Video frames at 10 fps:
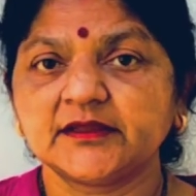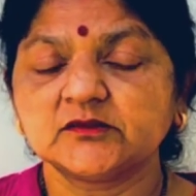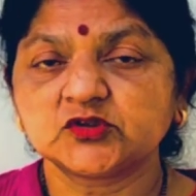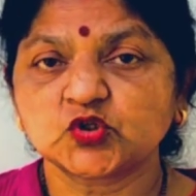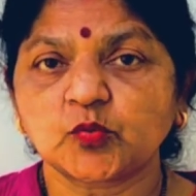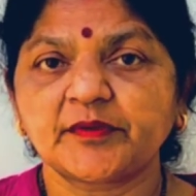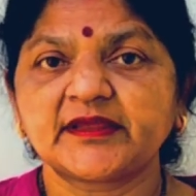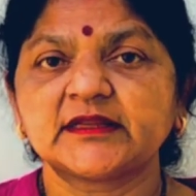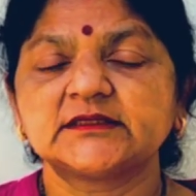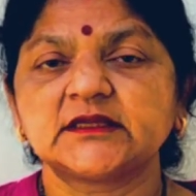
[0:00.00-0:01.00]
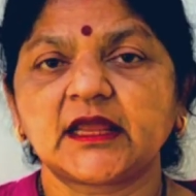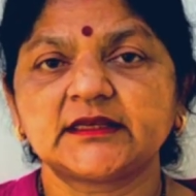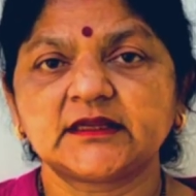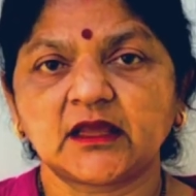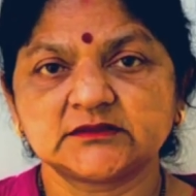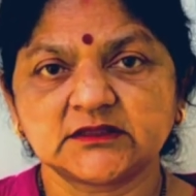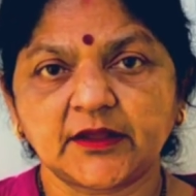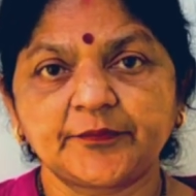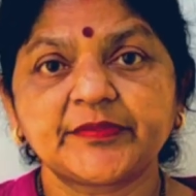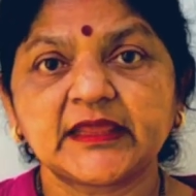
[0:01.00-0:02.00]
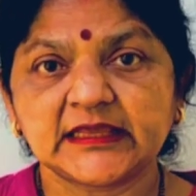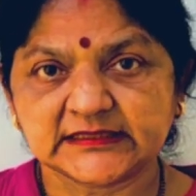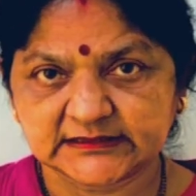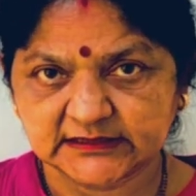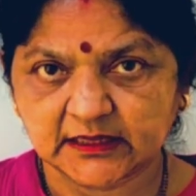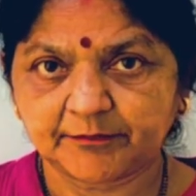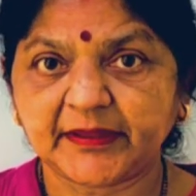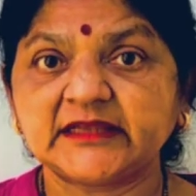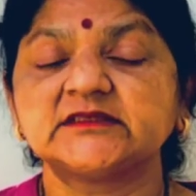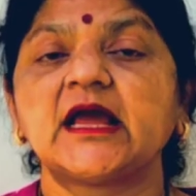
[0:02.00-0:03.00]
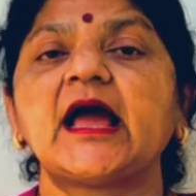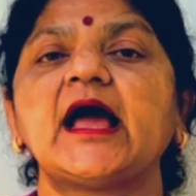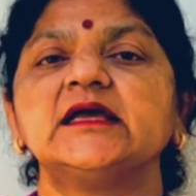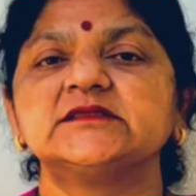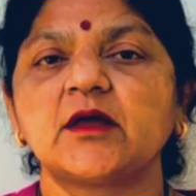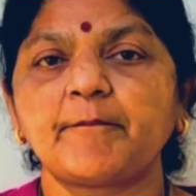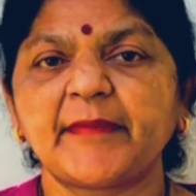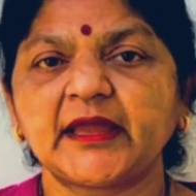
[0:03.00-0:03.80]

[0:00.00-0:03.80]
usually comment that he is dressed like a